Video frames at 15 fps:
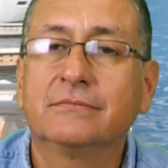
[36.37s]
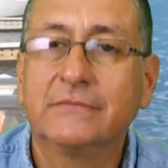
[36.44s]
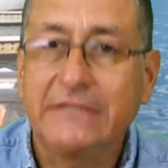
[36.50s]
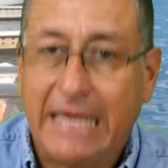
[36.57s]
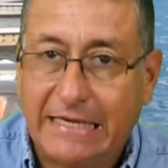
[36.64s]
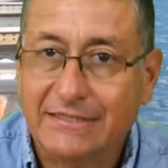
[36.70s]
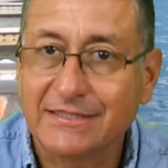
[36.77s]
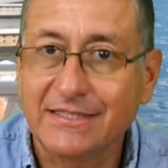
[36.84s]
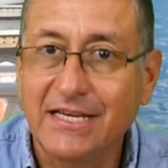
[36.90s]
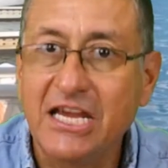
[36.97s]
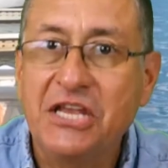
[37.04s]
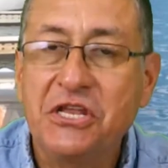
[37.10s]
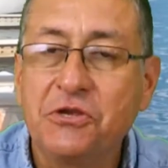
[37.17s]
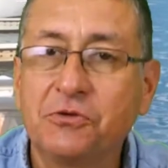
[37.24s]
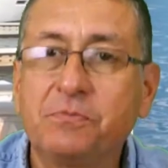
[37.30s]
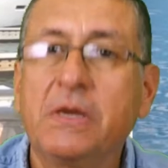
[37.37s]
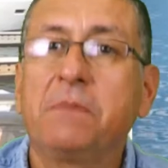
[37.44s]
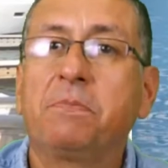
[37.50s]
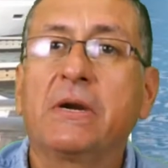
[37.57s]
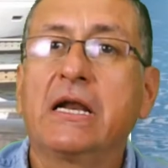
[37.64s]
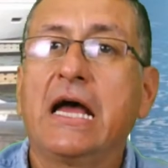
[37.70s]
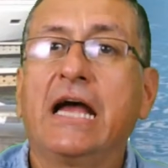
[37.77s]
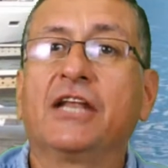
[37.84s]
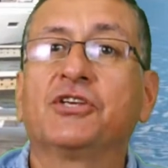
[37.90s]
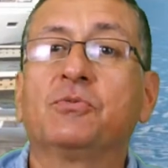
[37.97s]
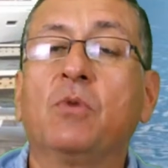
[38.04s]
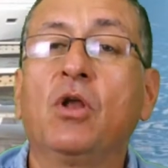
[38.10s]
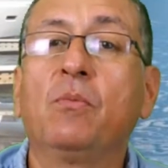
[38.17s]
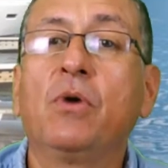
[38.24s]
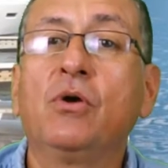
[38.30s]
Yes, in newspaper and a
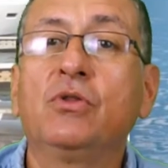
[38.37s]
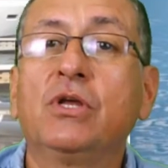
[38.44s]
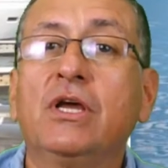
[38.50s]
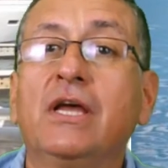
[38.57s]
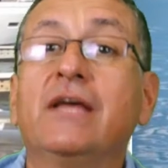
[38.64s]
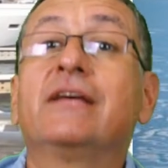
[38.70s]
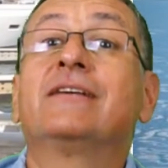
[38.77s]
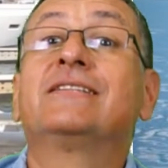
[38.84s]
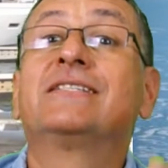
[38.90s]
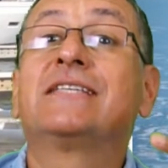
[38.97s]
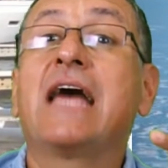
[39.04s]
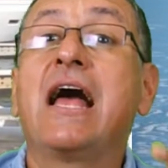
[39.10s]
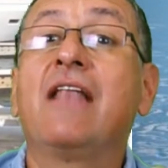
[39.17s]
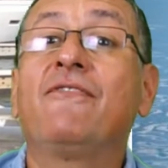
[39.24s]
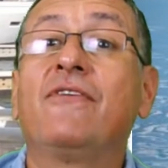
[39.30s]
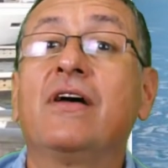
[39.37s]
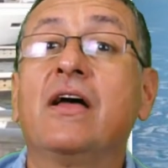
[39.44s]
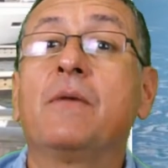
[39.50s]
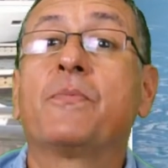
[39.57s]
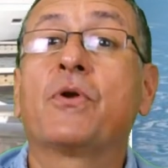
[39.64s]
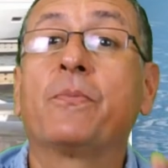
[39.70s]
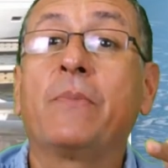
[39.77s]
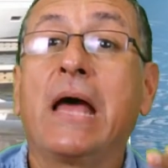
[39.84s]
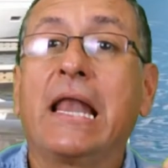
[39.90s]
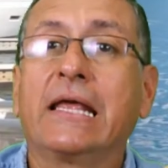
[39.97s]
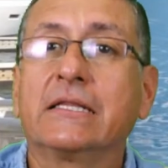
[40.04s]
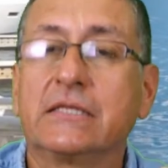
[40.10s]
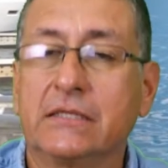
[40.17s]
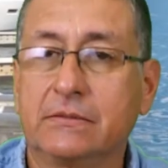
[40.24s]
small boat self-propelled.